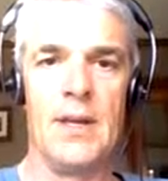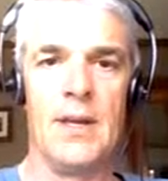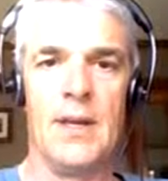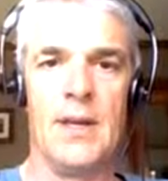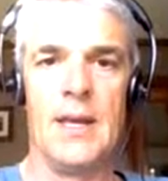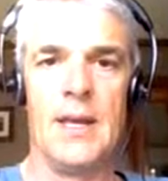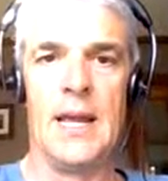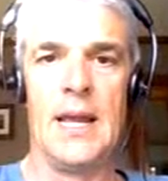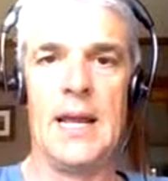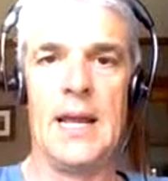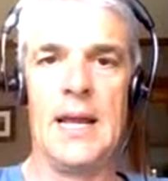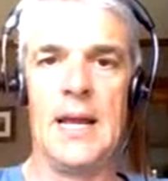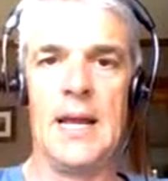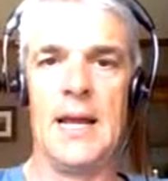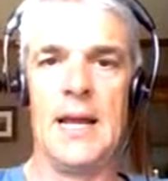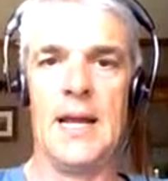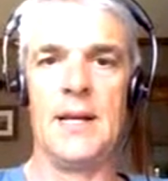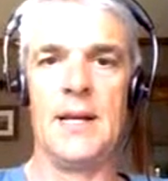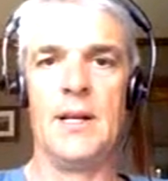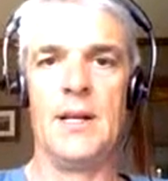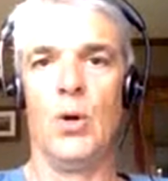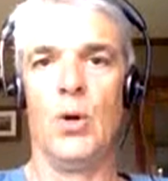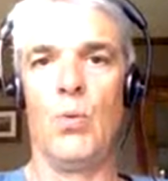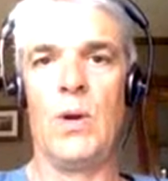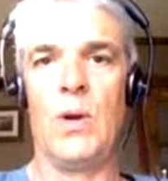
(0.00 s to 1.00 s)
And
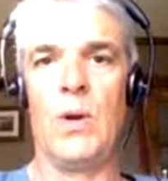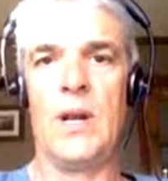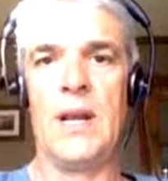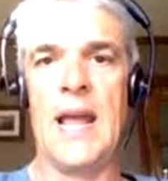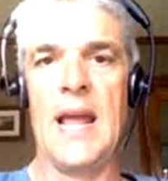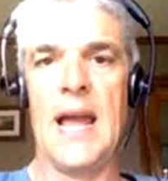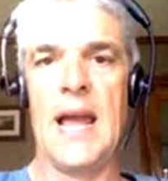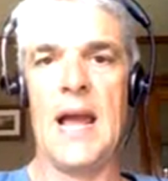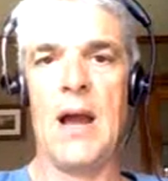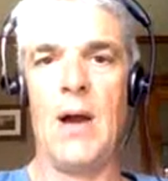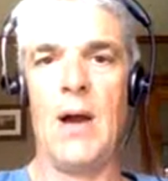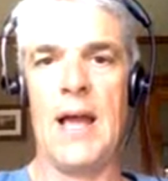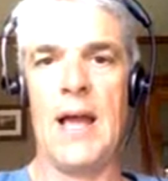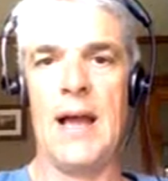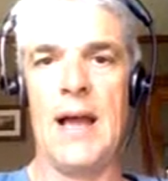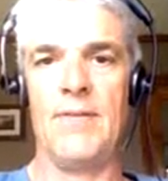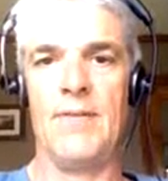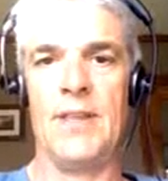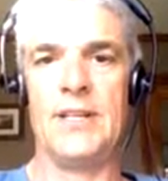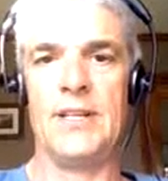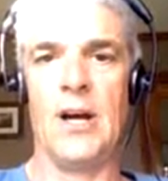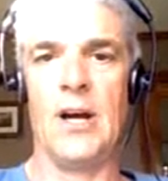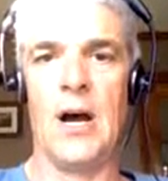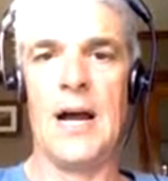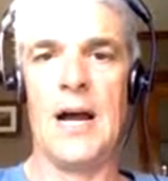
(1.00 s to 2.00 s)
we now have the
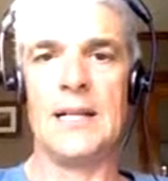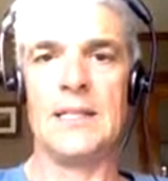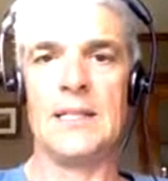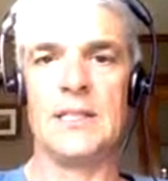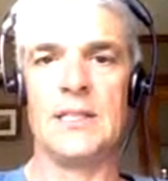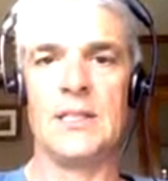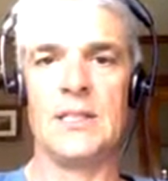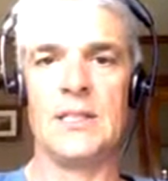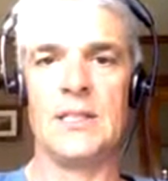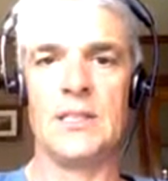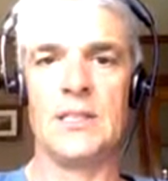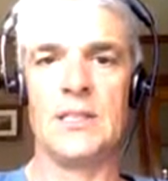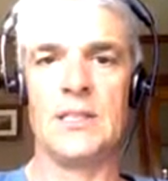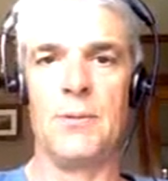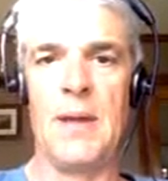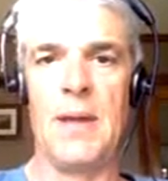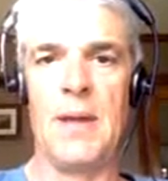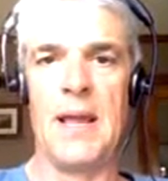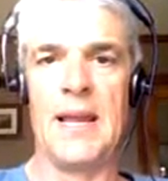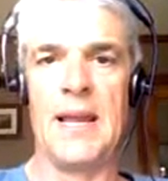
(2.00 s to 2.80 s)
dots to make